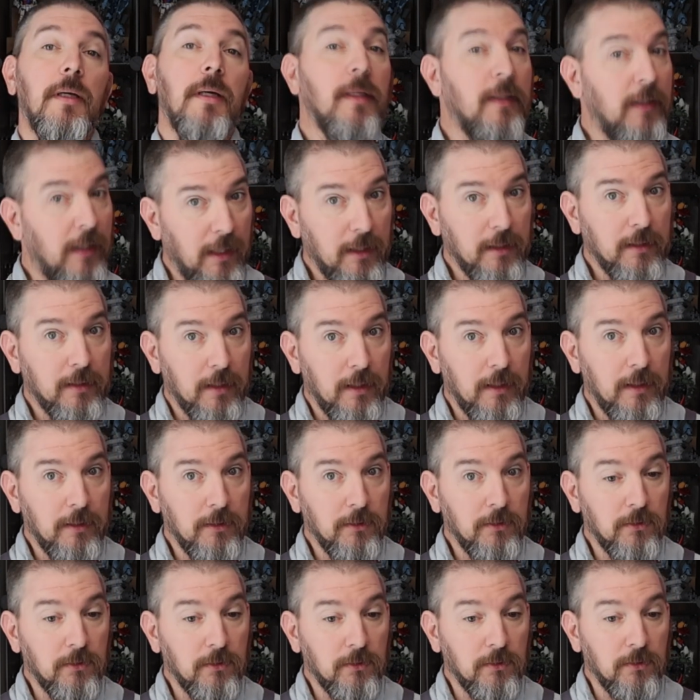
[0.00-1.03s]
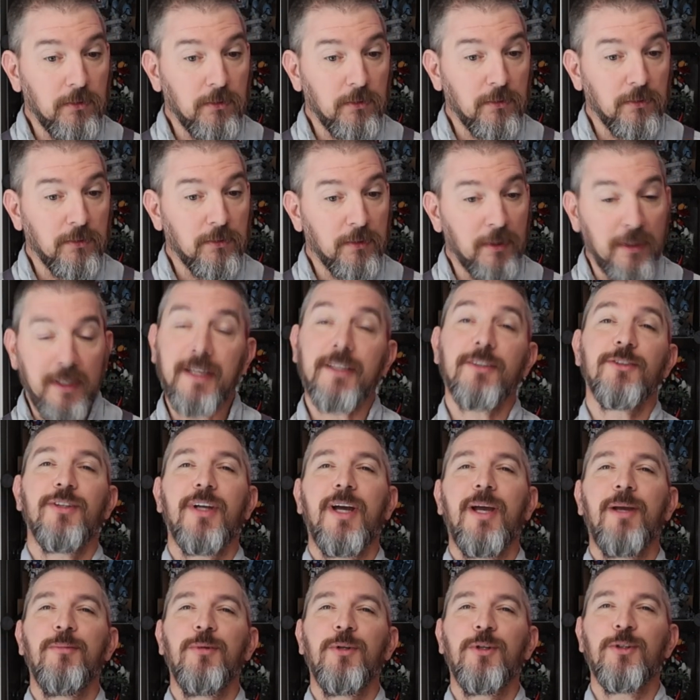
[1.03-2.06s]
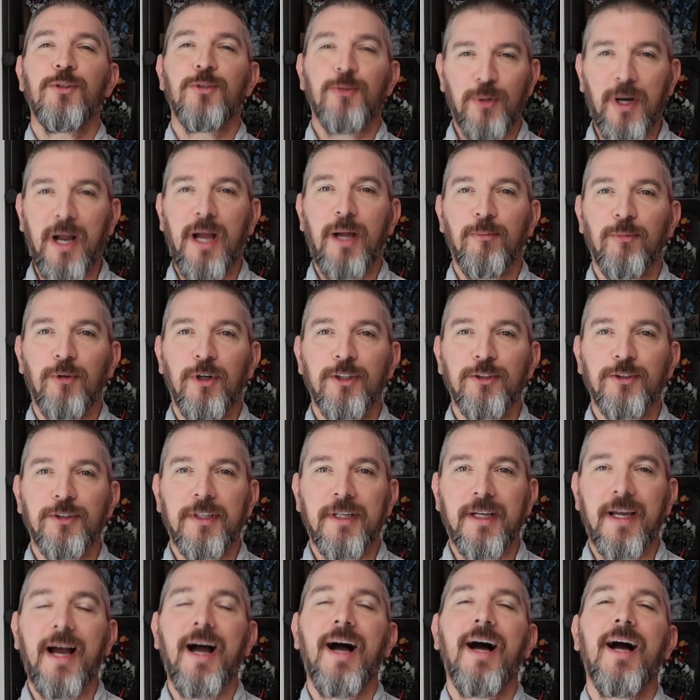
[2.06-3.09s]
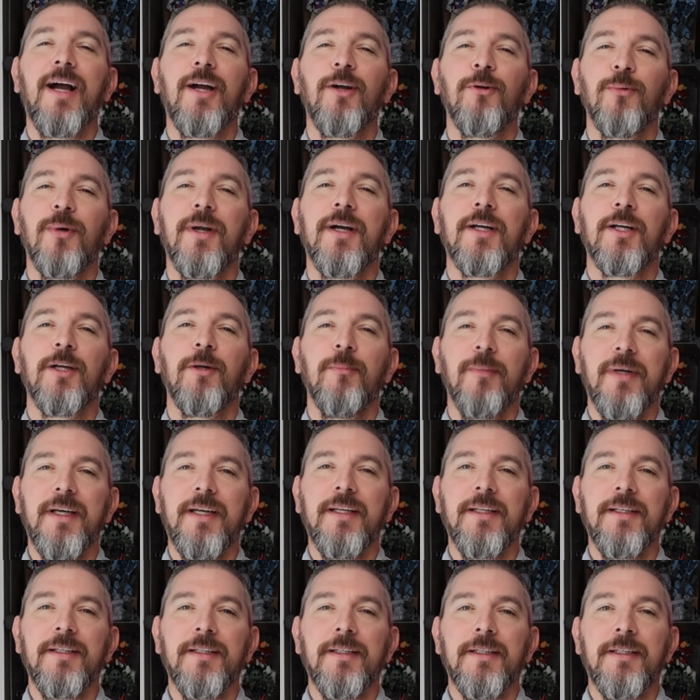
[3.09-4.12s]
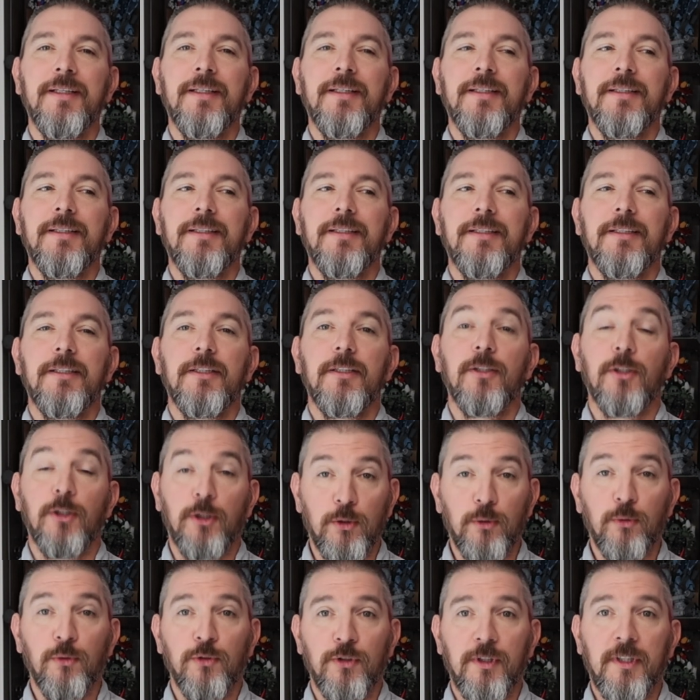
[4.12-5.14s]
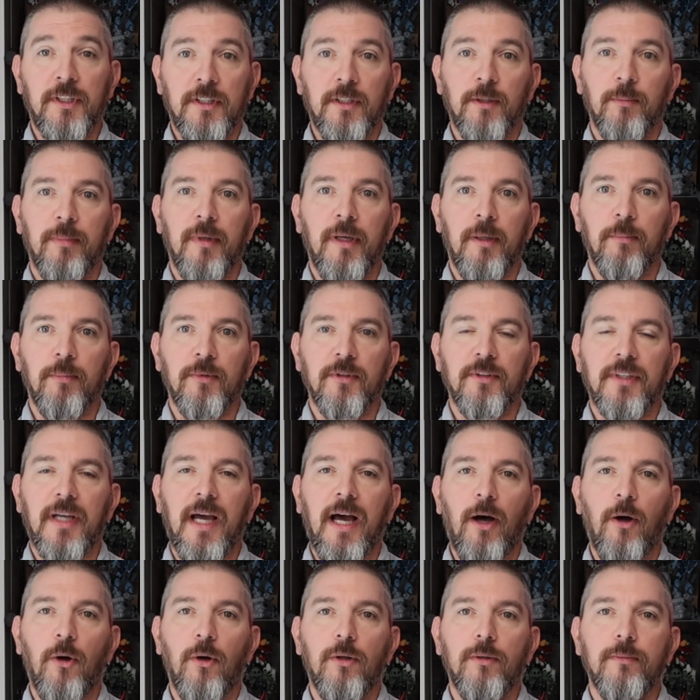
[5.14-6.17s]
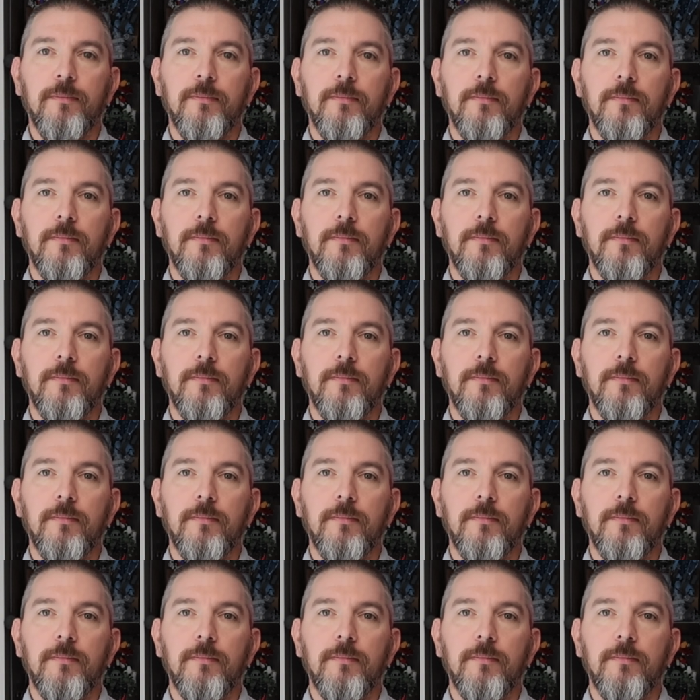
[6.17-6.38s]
In that case, the next time you're dry brushing, I recommend losing the paper towel.